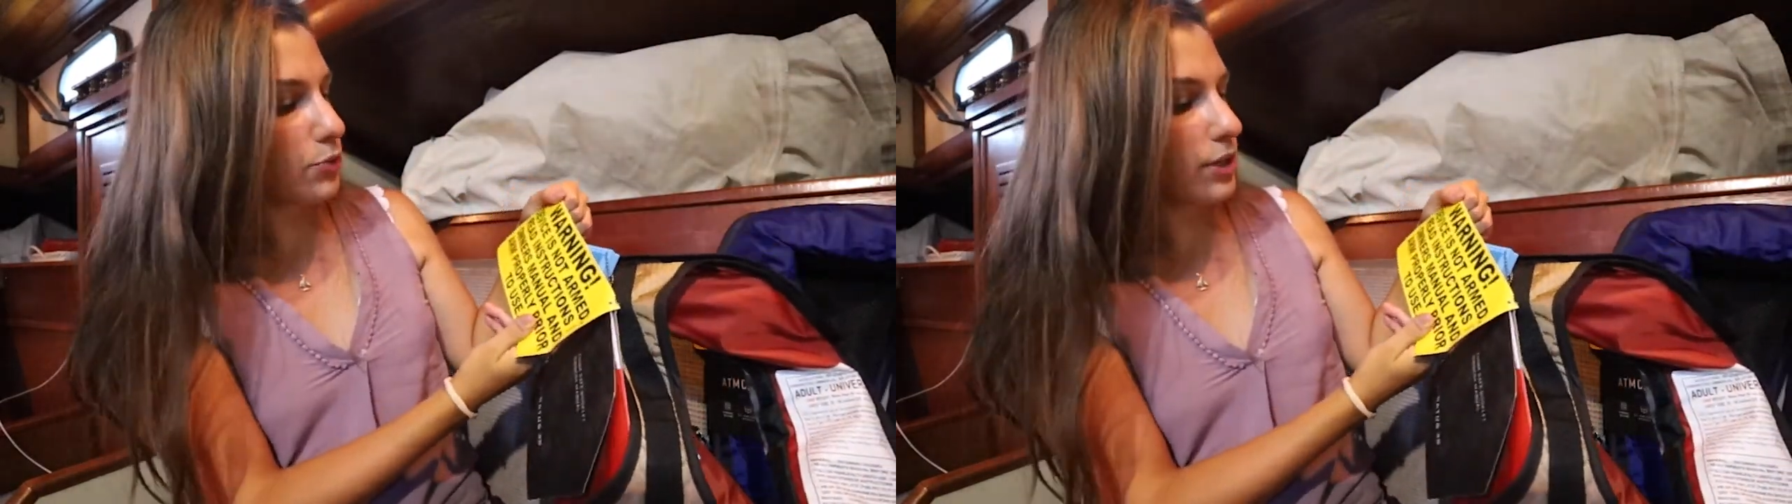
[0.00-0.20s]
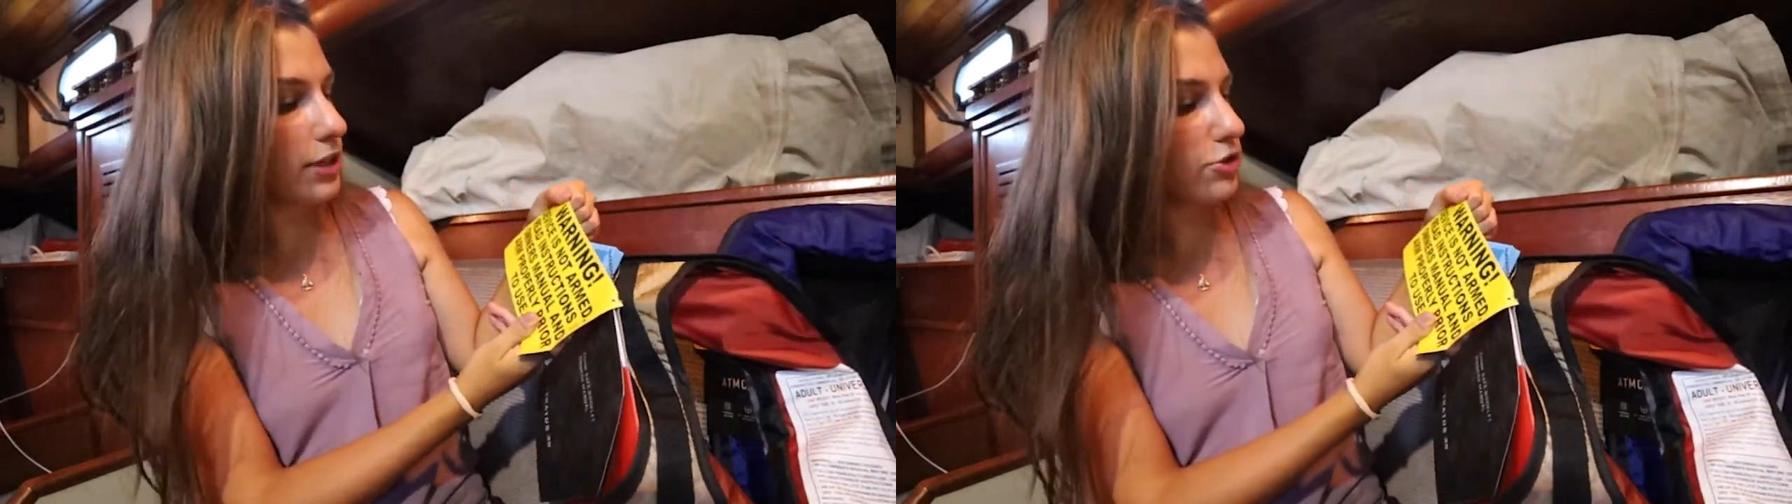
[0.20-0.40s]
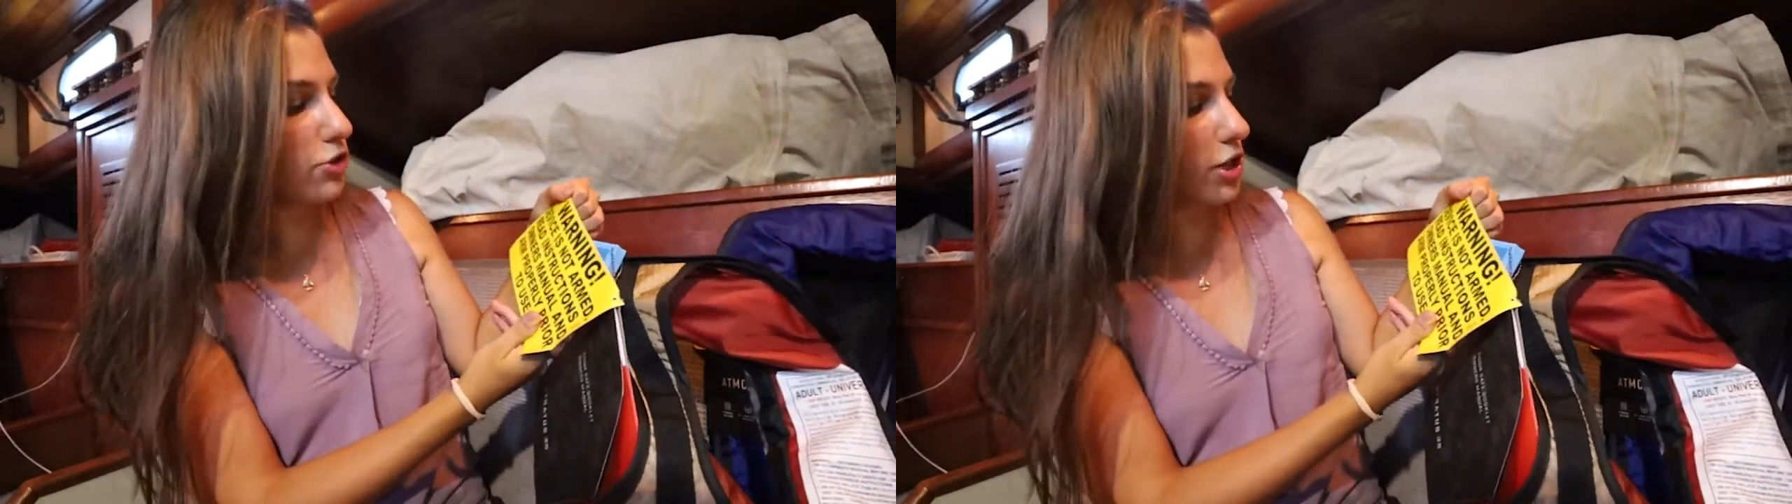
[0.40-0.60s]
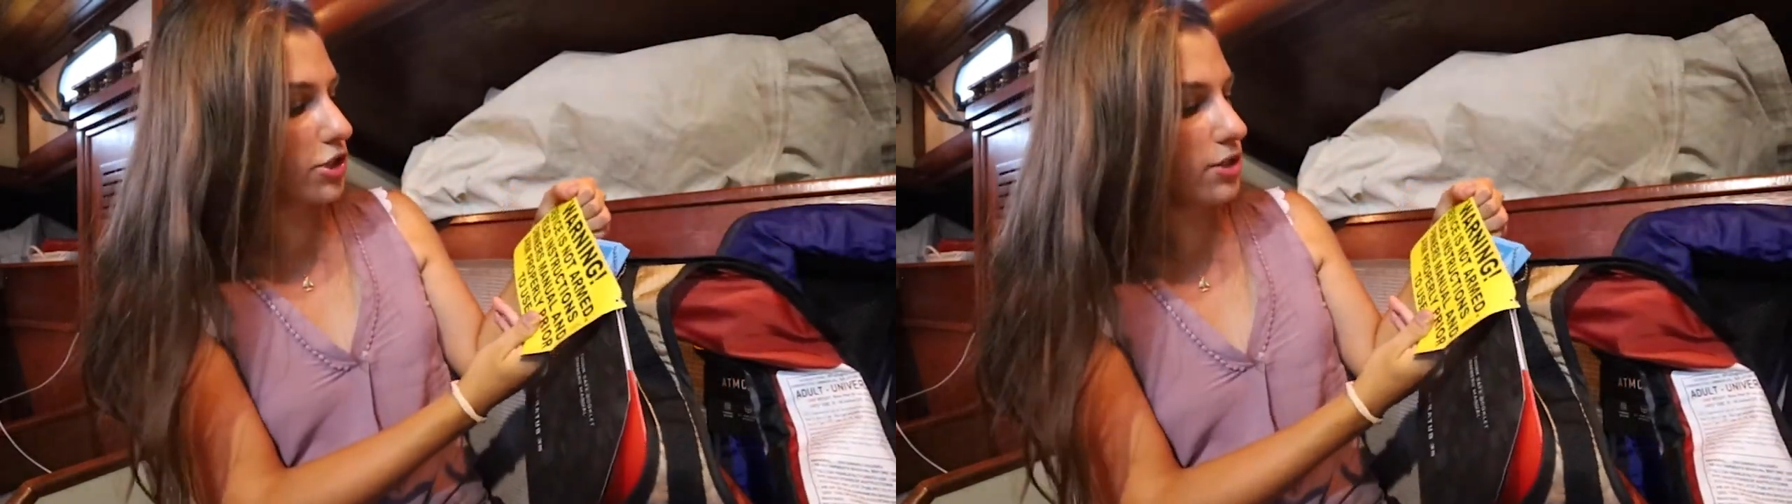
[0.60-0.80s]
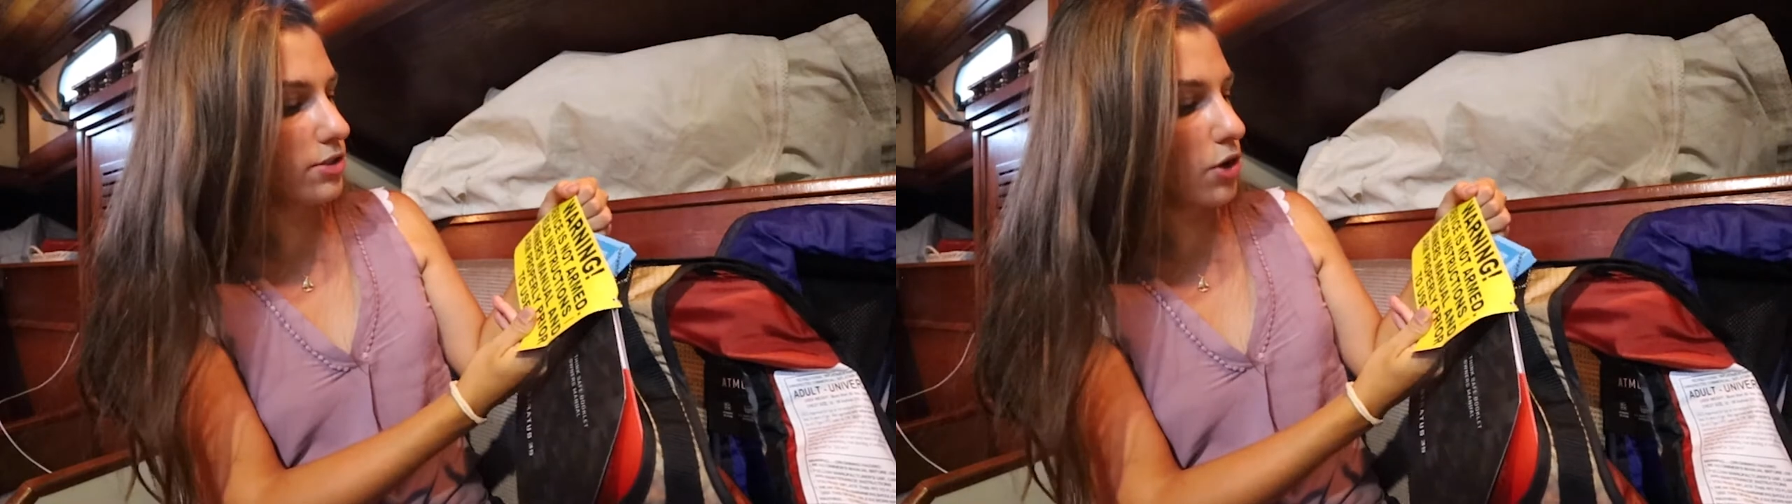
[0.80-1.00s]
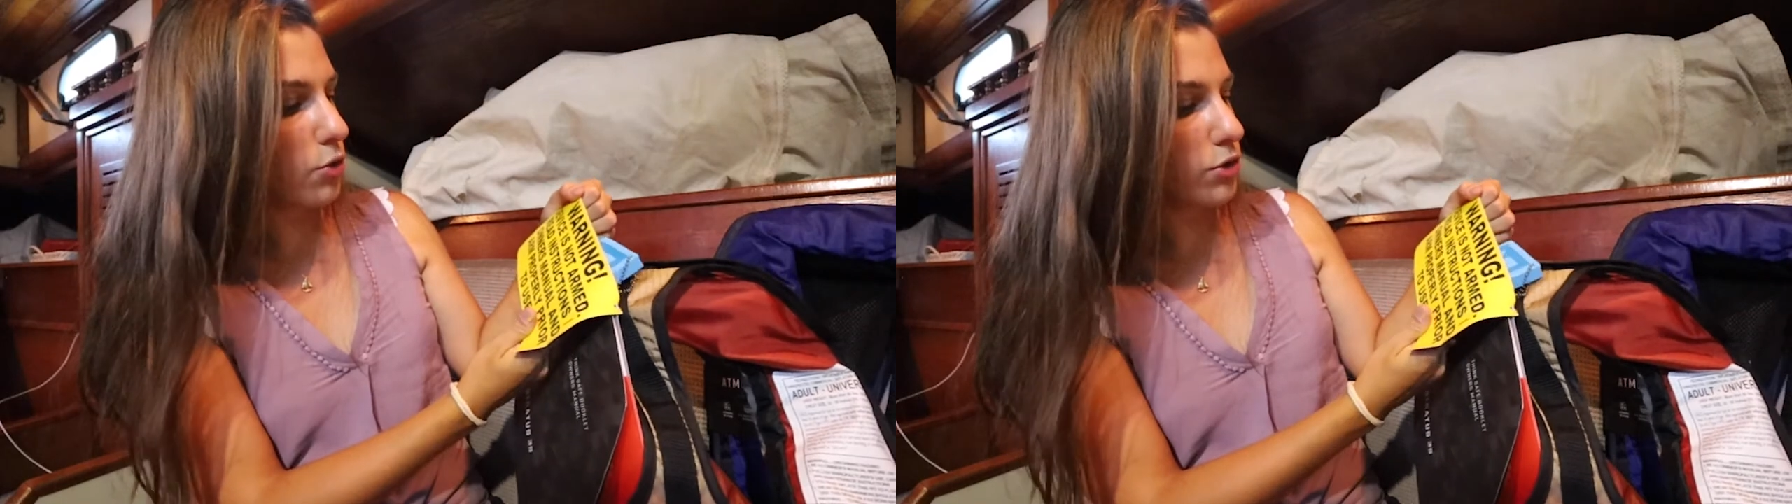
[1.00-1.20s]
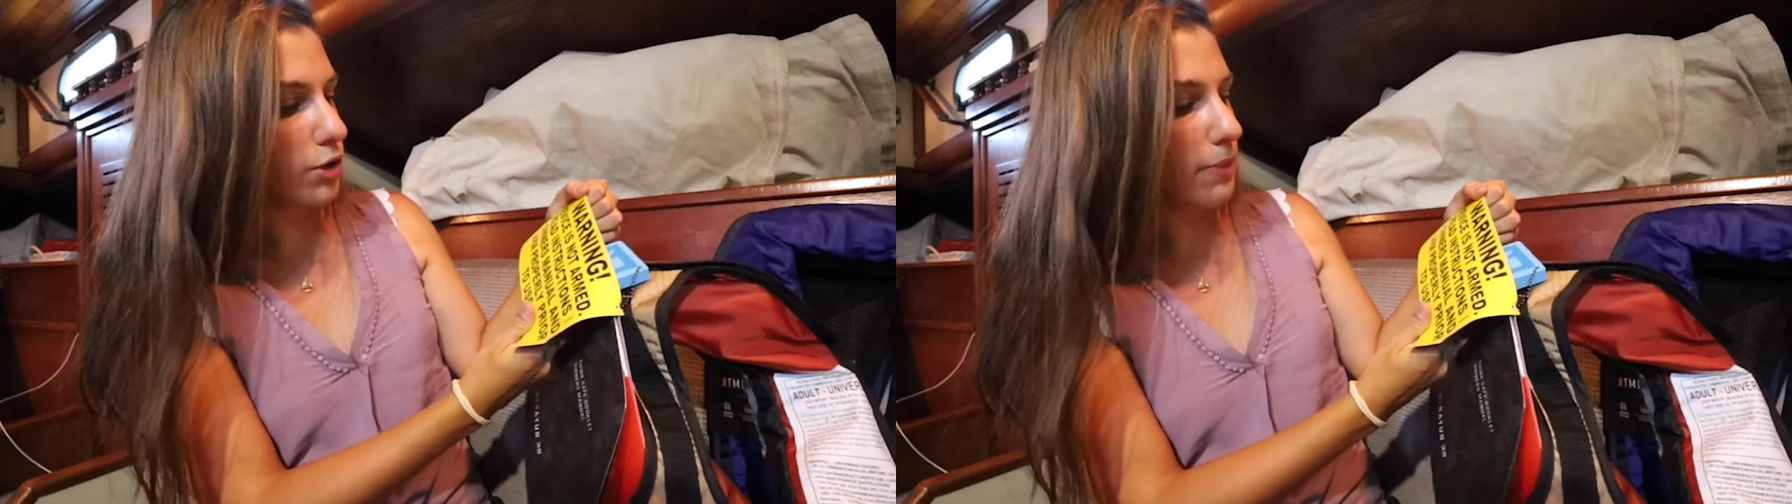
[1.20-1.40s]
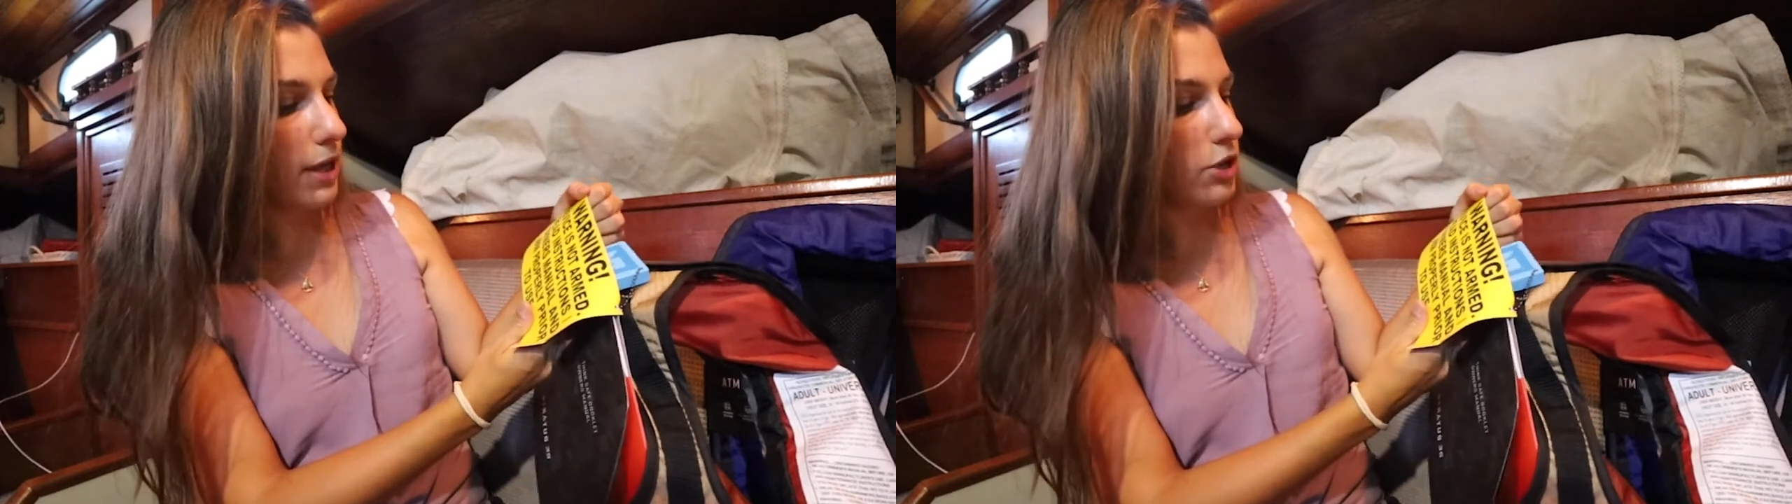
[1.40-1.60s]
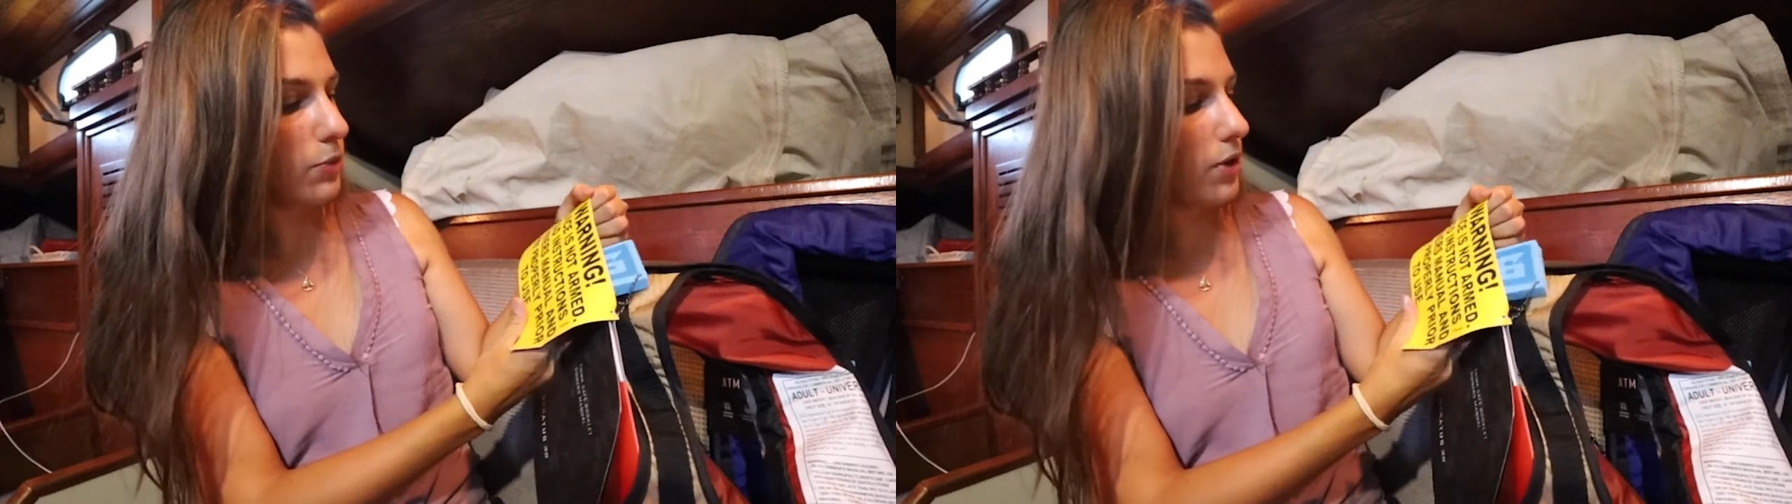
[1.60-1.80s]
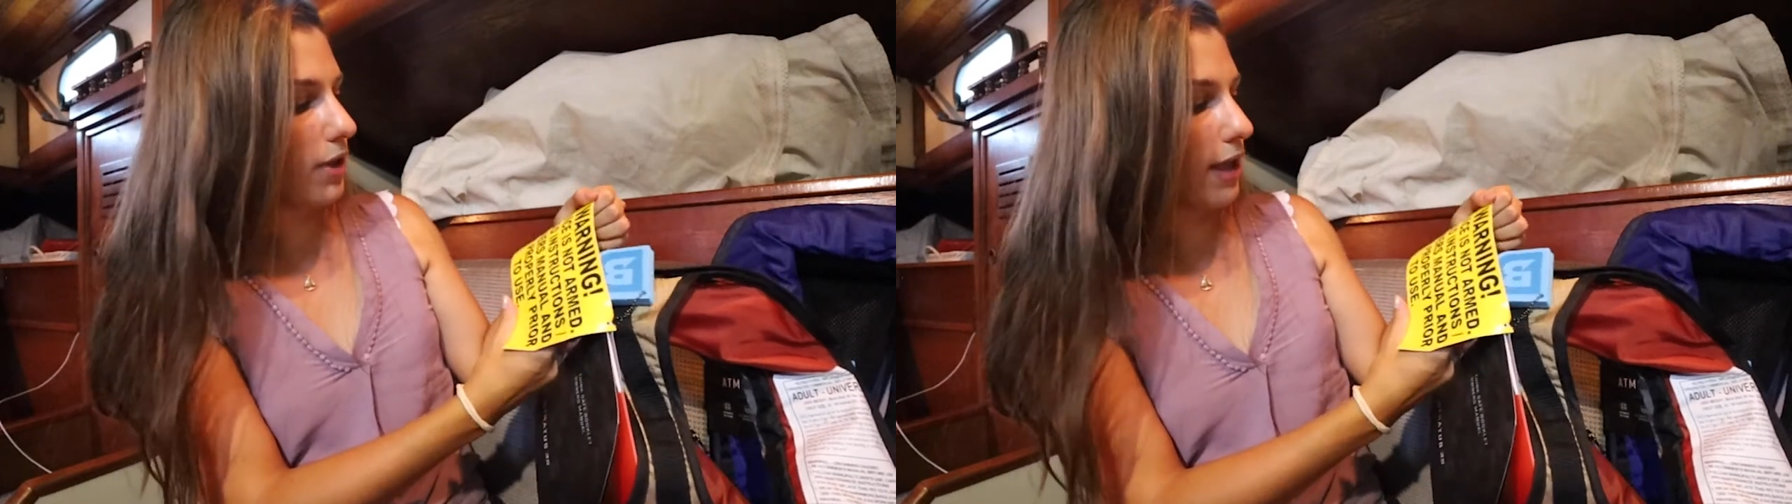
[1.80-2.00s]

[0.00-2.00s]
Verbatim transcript: read instructions, owner manual,